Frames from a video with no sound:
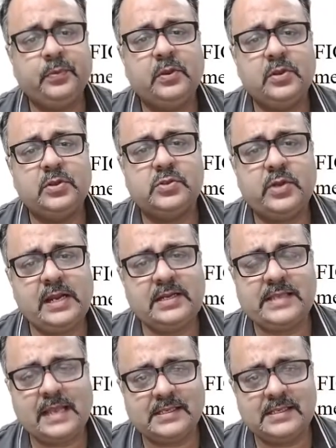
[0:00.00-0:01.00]
So it
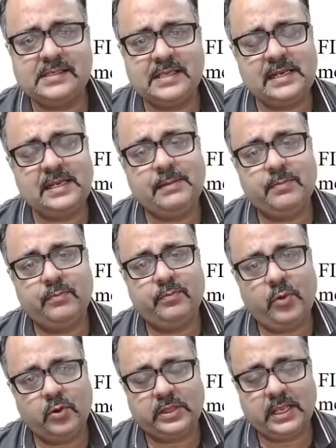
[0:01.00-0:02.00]
is essentially
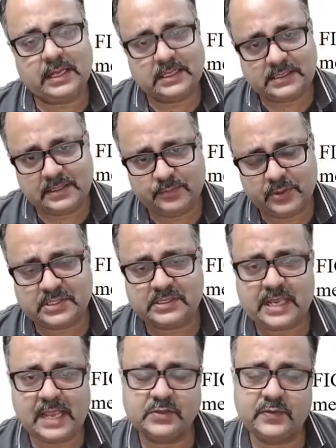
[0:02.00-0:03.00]
both a casting process
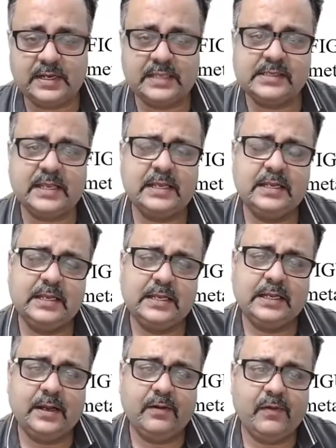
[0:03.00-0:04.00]
as well as
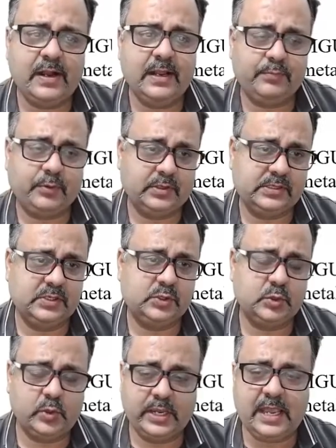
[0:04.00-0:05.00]
a welding process.
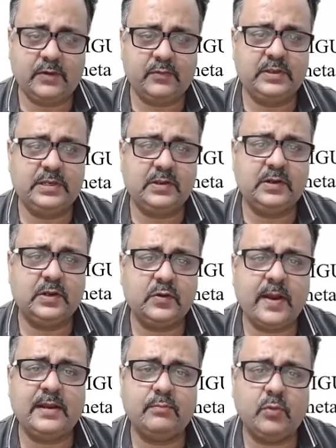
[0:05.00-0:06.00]
So here we
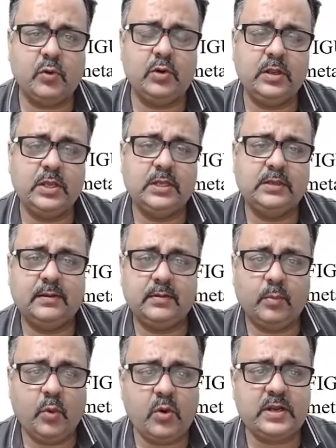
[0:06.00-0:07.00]
require a mold. Now the
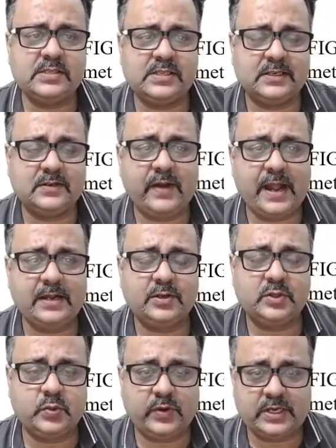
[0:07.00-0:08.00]
mold is
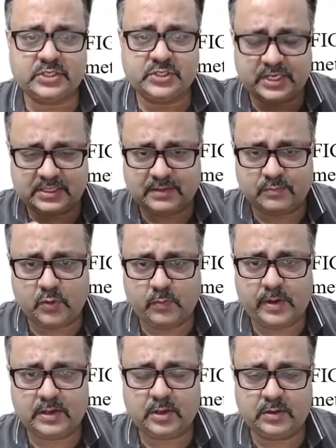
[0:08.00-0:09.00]
required to restrict the
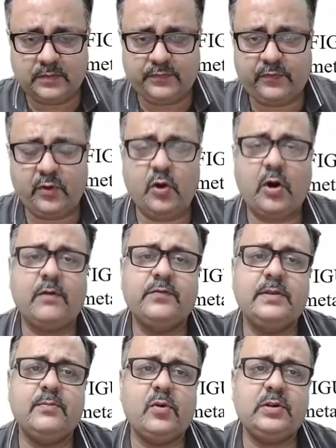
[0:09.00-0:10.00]
movement or the flow of
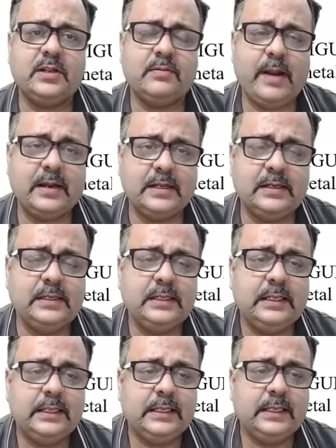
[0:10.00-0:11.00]
the molten metal
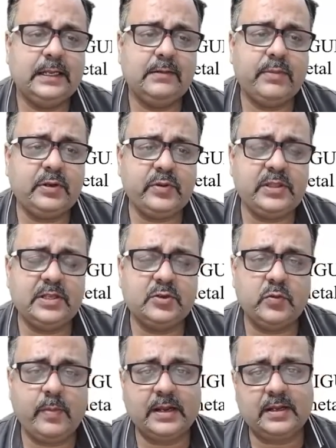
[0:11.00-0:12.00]
in between the
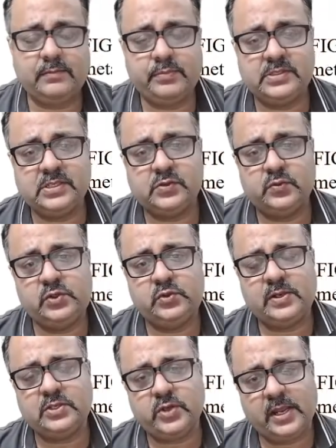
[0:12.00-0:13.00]
two metal pieces which you
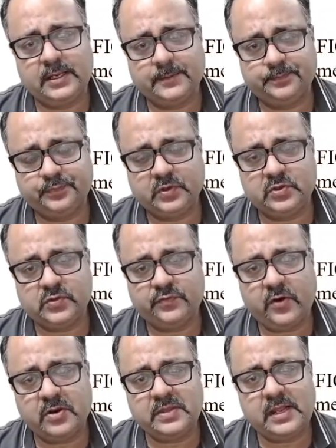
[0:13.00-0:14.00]
are joining. So
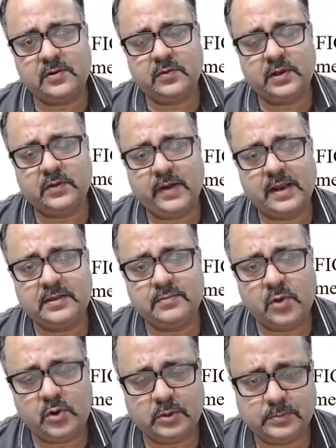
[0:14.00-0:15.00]
for that you require the
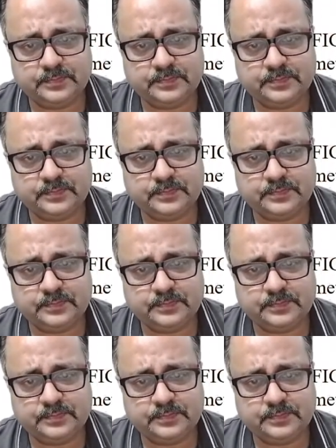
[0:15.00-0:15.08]
mold,